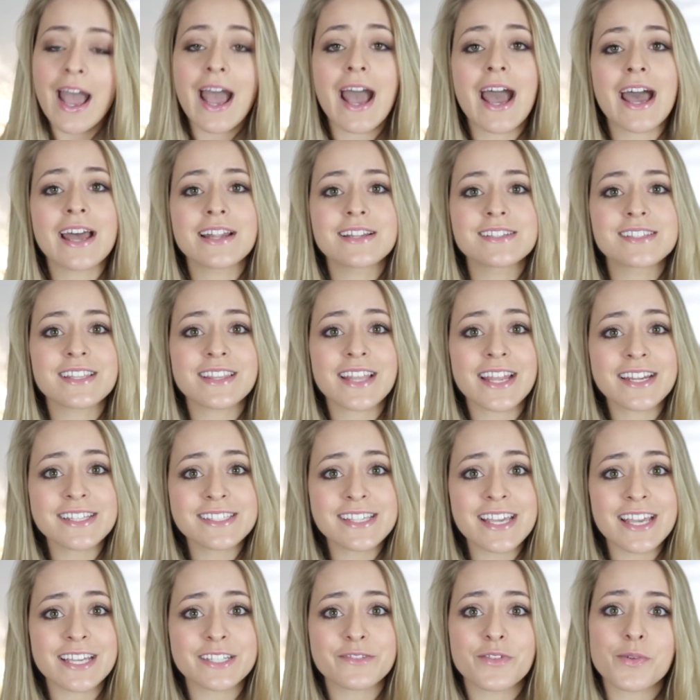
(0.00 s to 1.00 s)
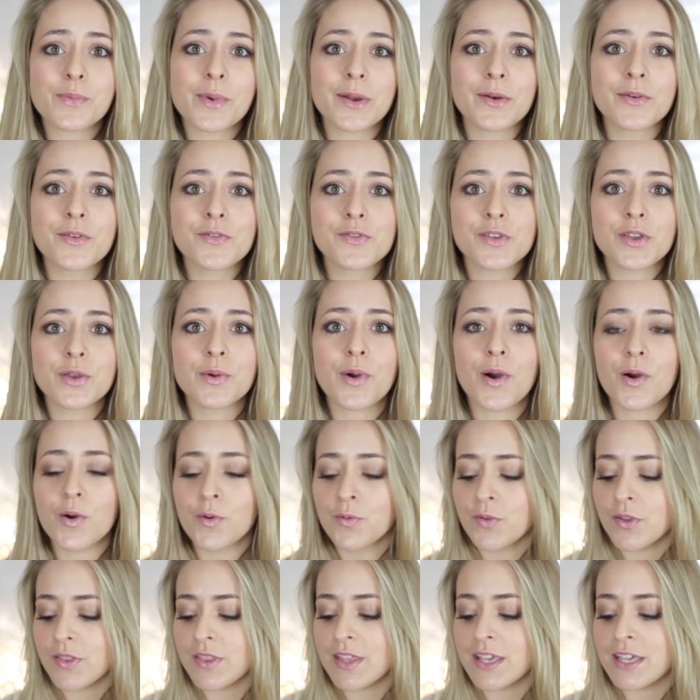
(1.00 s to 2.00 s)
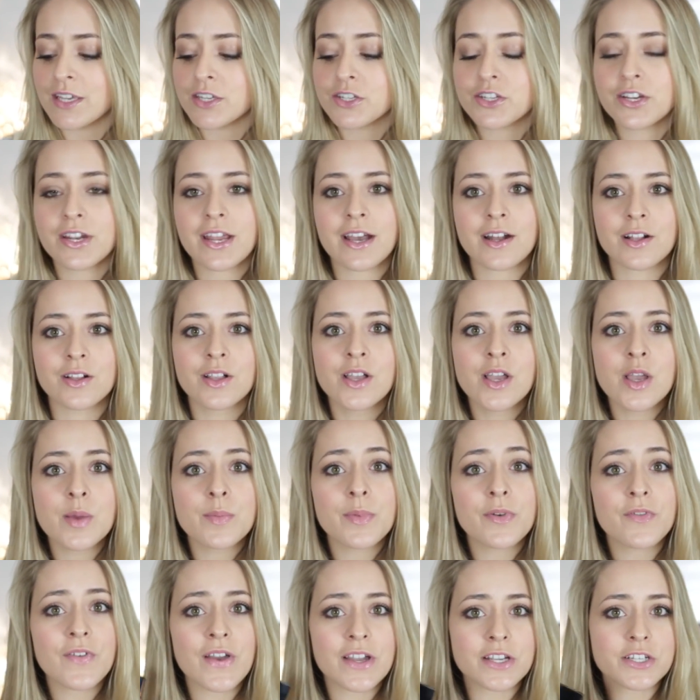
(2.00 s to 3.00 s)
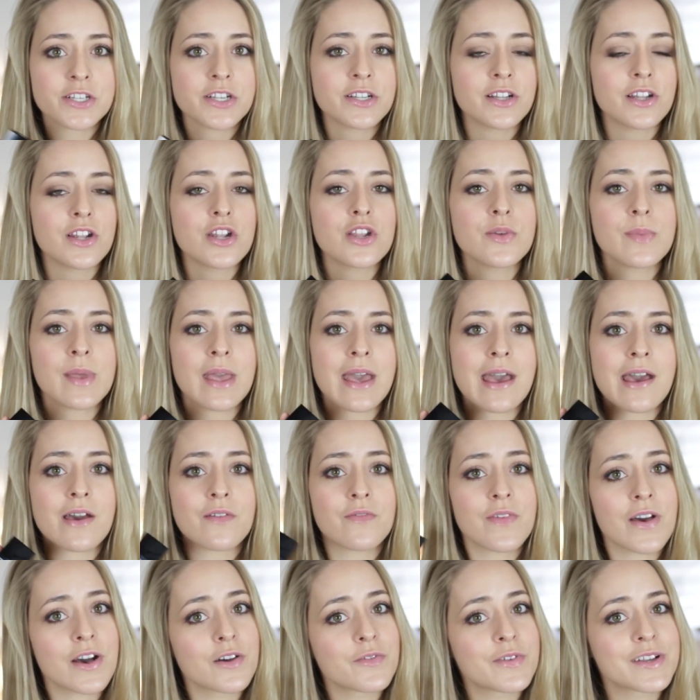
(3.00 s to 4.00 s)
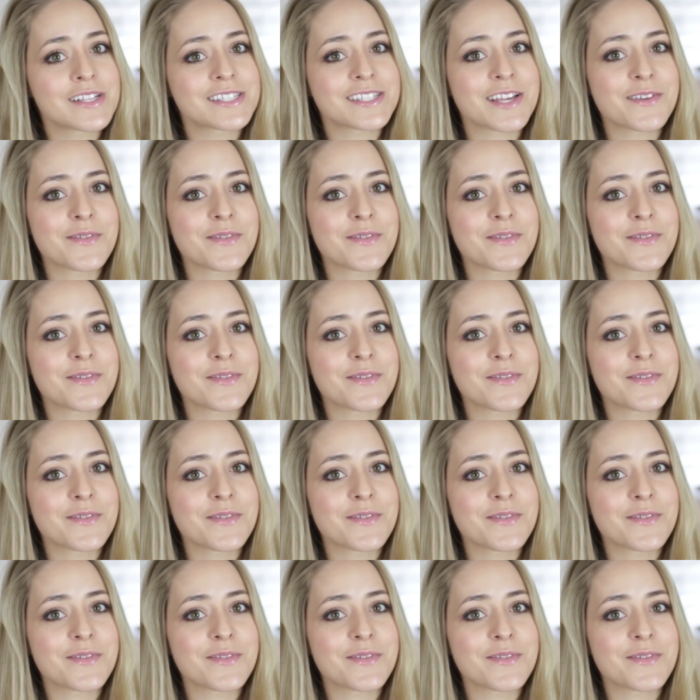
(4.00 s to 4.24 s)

And that is it for my review of the Chanel Perfection Lumiere Velvet.